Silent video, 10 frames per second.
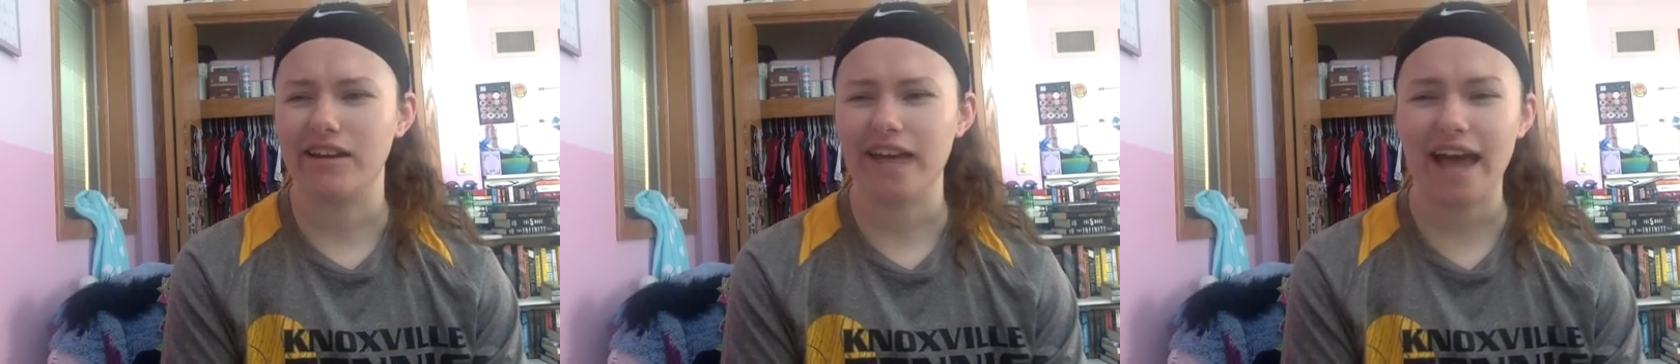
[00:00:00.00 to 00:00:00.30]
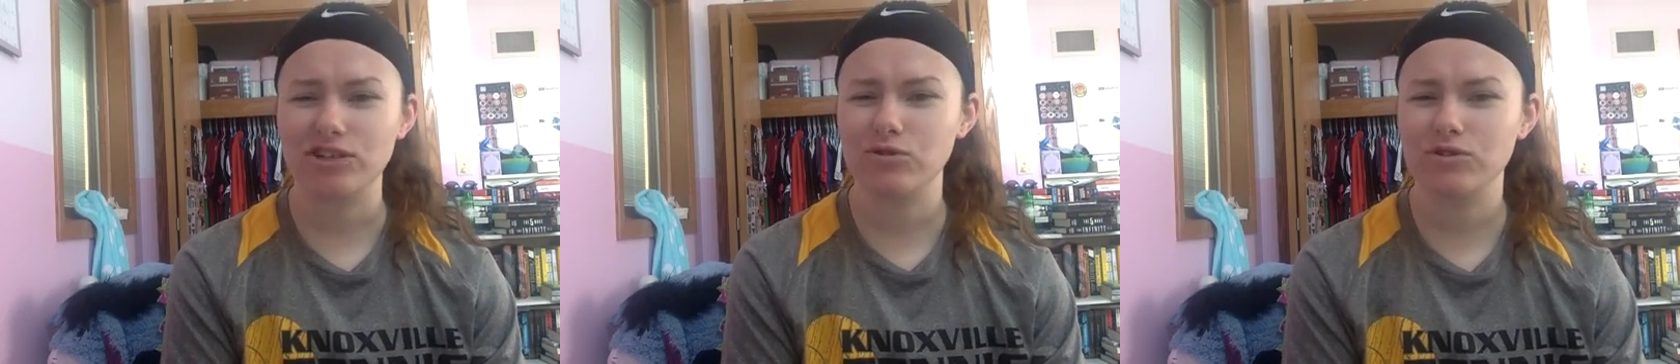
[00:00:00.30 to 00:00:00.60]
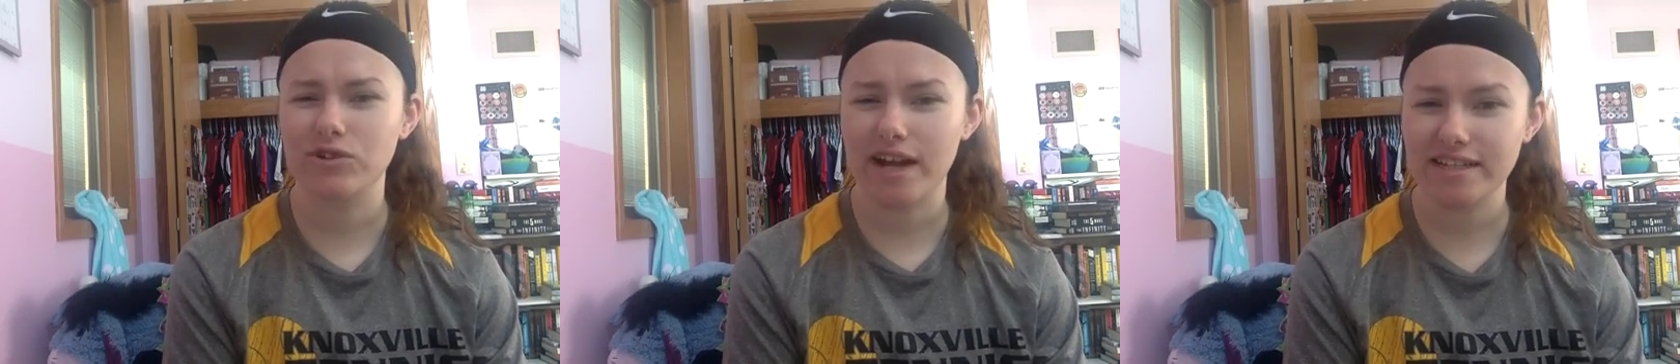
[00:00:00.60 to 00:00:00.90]
casual
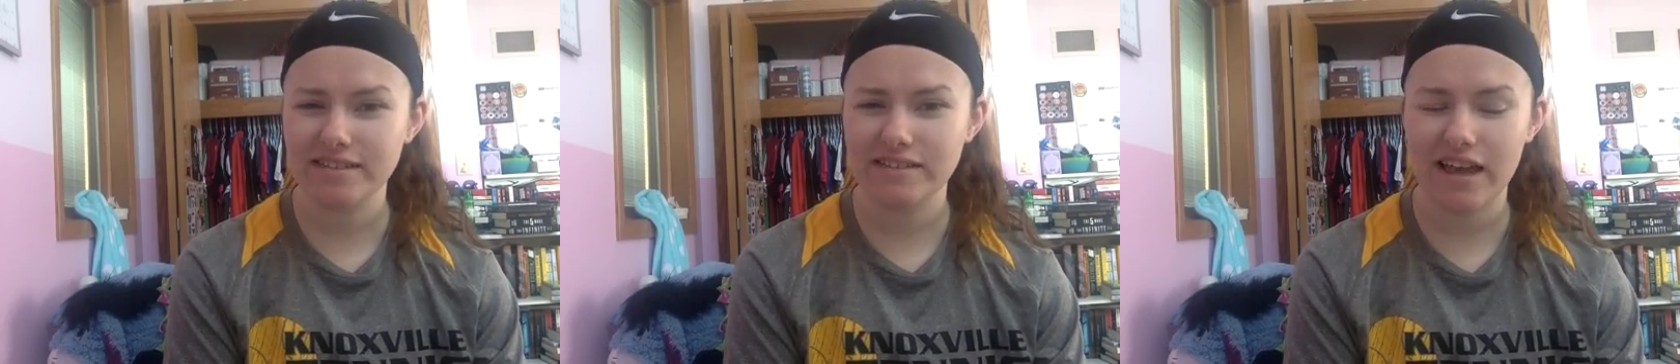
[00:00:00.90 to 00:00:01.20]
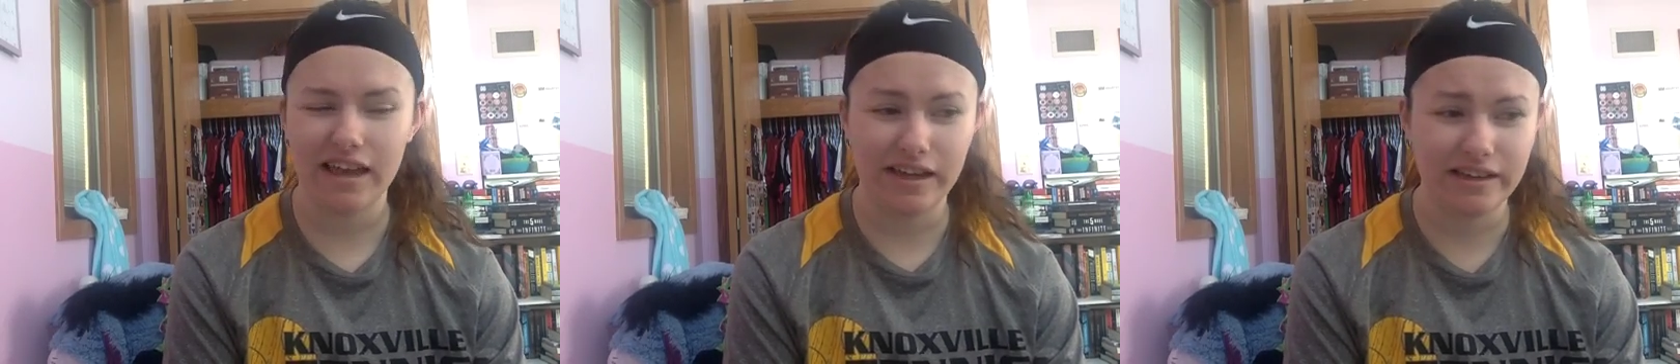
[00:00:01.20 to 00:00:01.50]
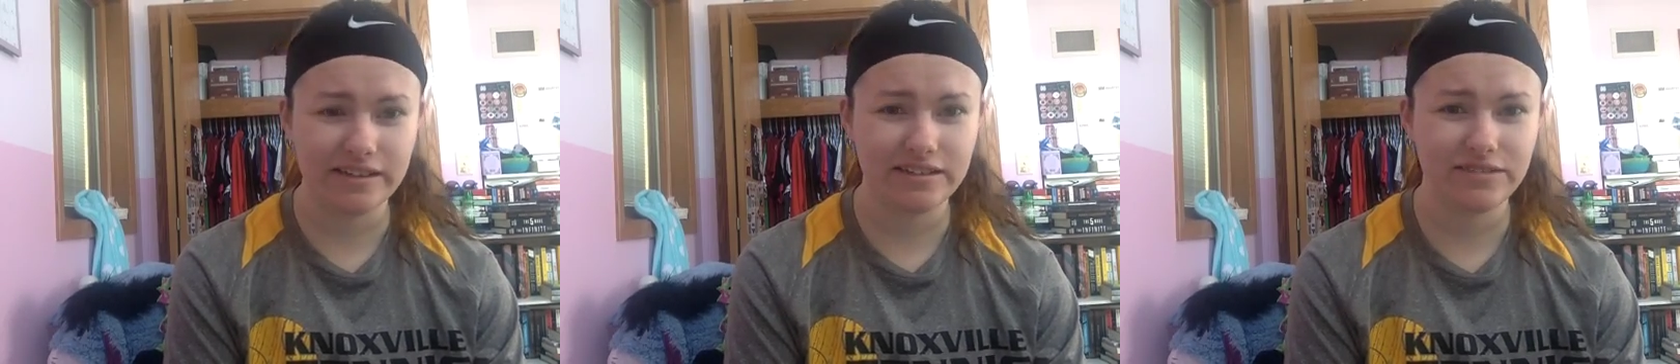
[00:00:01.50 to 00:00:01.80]
dress
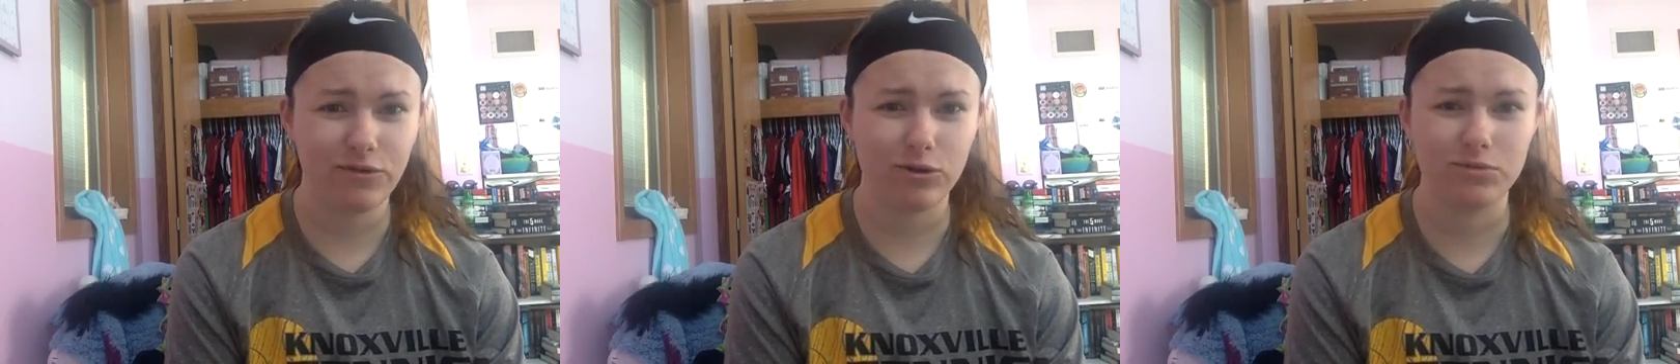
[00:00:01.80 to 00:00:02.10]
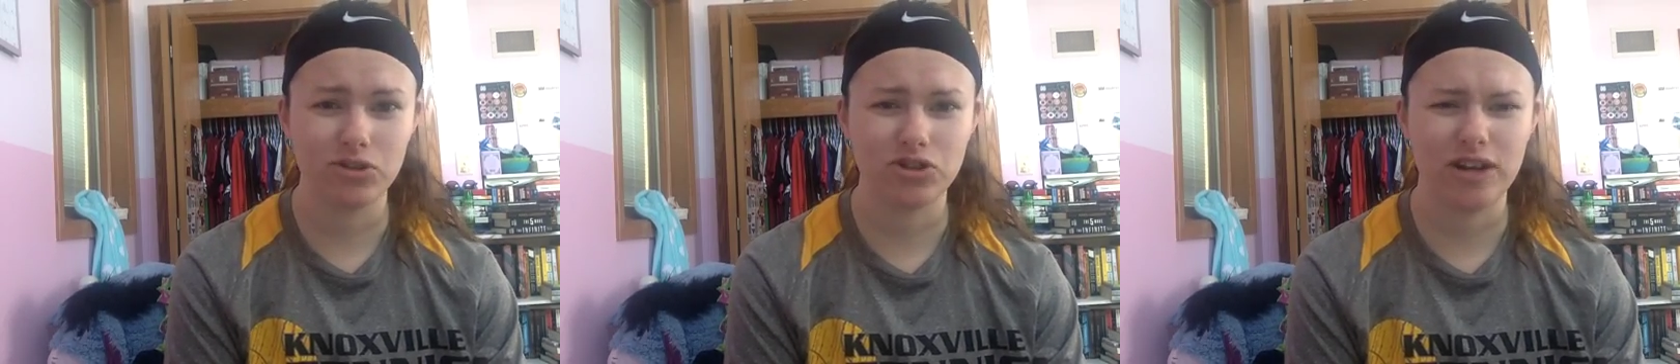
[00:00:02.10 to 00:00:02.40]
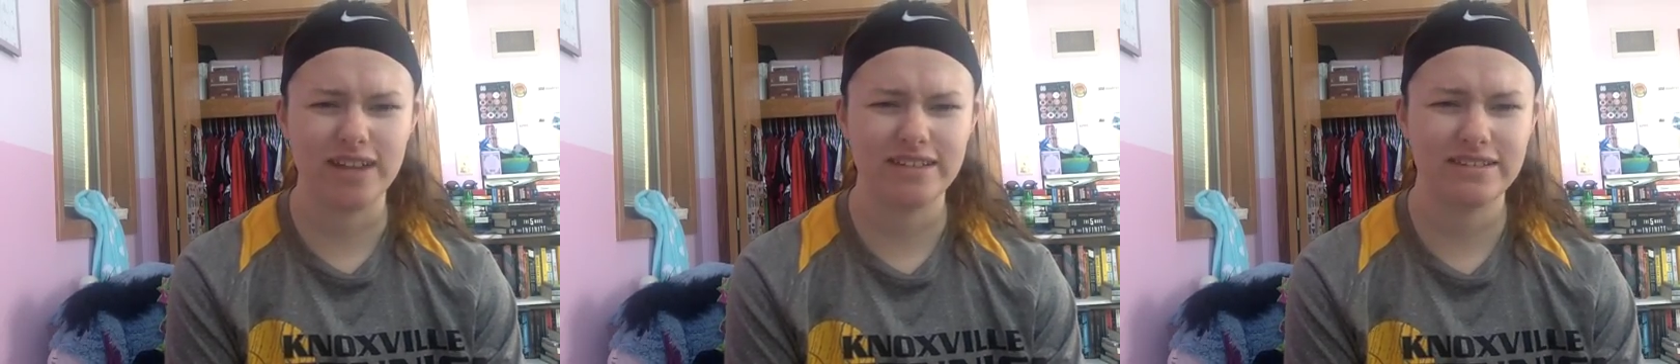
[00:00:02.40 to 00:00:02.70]
and formal
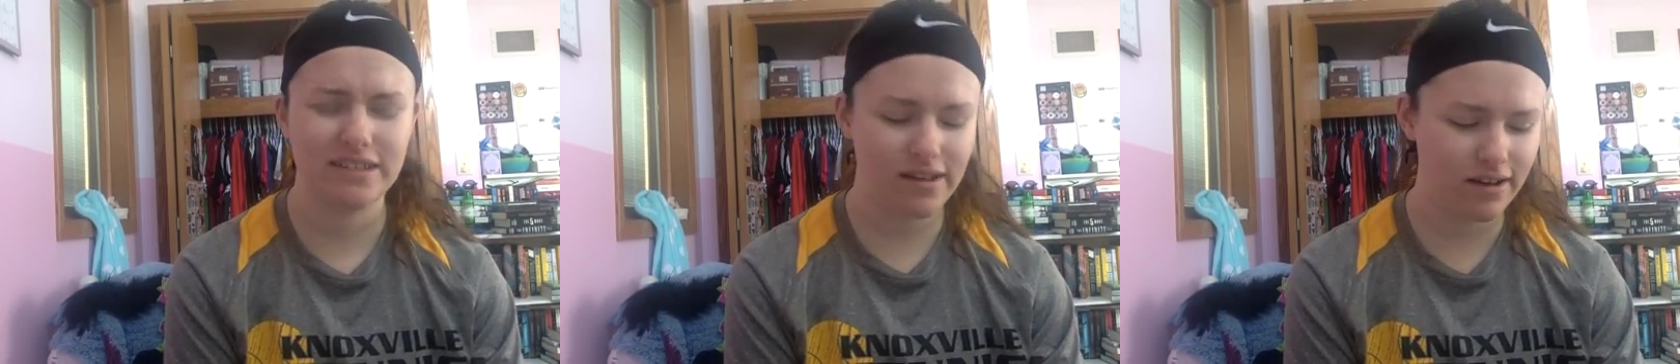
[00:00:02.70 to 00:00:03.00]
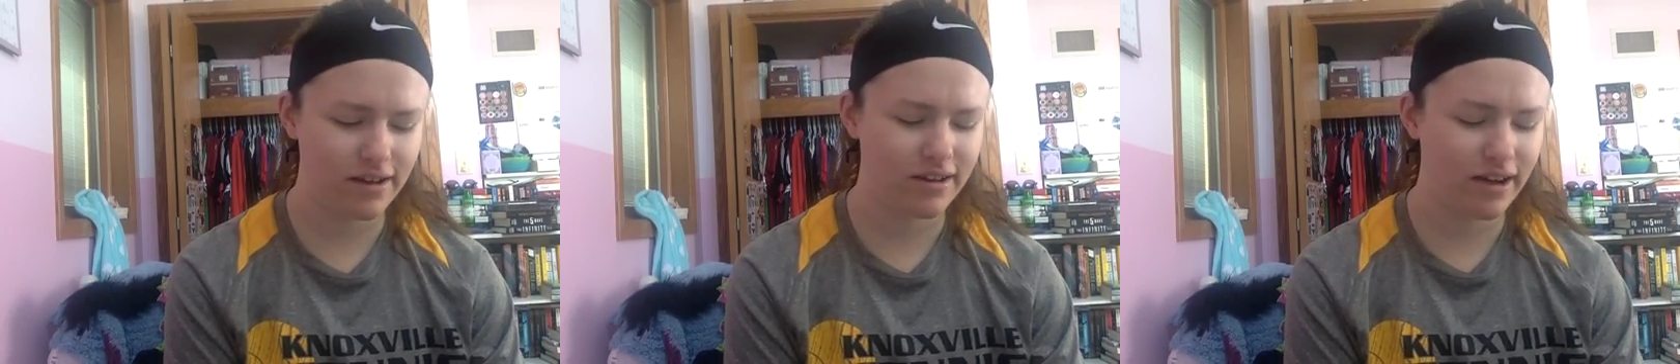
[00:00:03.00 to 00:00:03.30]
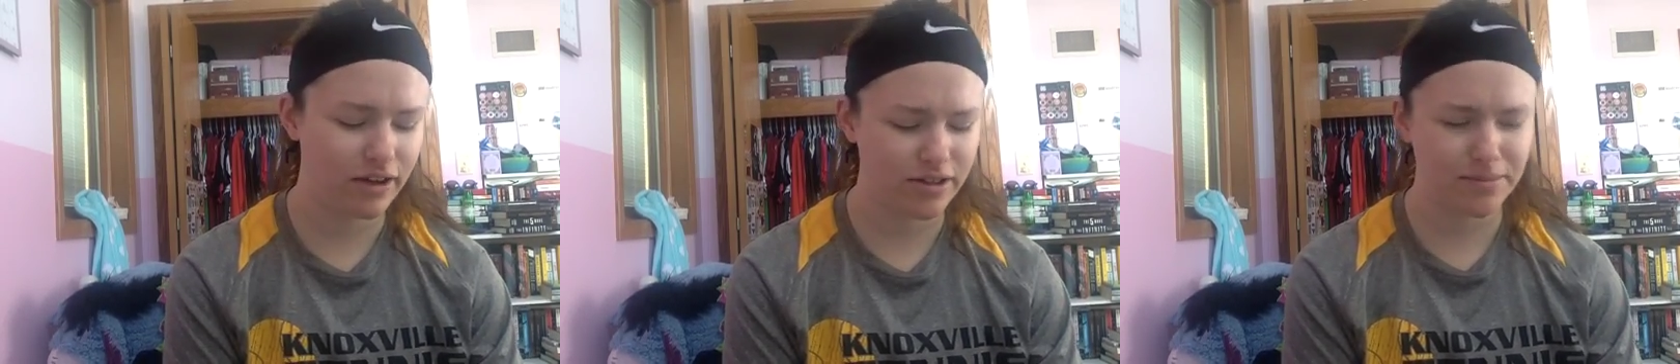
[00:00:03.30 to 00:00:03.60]
dress,
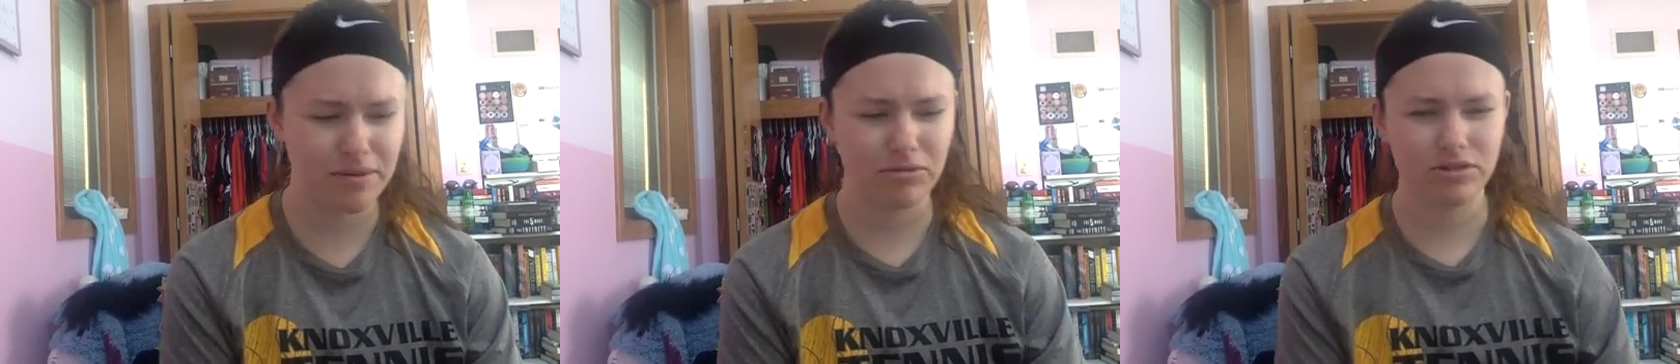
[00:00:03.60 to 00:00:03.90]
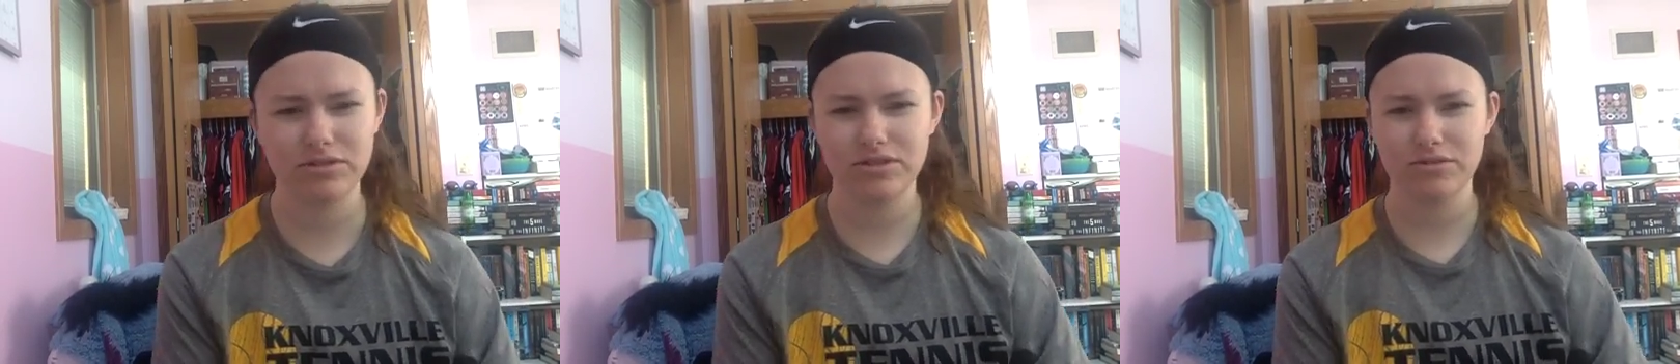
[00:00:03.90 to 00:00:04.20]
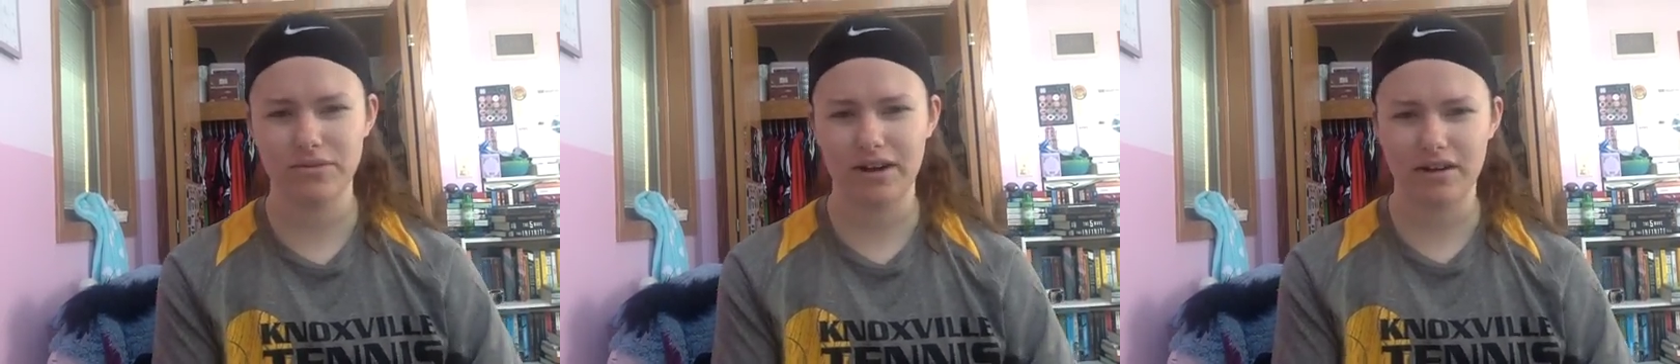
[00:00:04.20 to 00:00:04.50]
how like people used
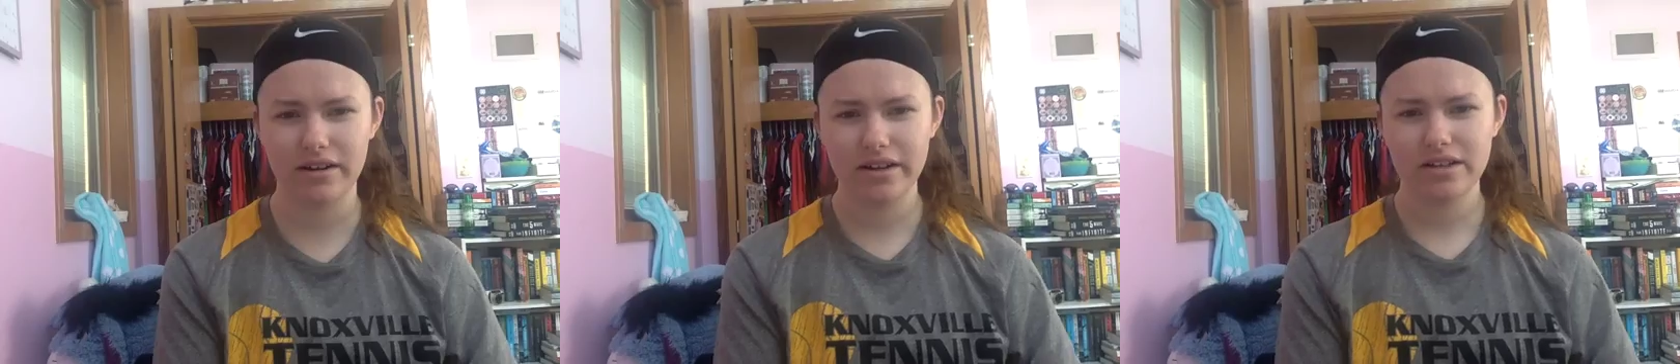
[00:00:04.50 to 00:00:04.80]
to wear